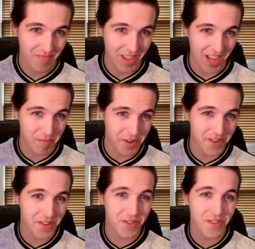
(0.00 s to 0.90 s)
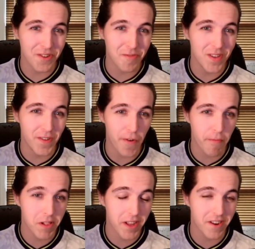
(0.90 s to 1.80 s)
I'm going to do a little bit of a
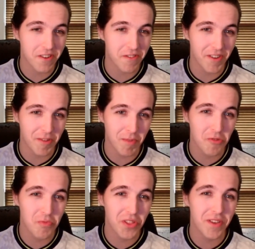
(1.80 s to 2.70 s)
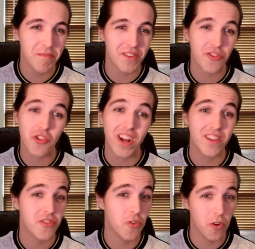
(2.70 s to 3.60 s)
player career mode with him and try to
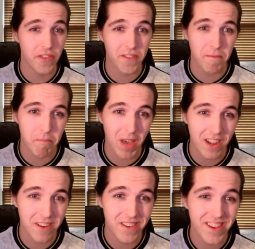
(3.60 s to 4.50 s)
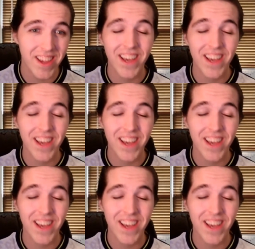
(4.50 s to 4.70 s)
score some bangers.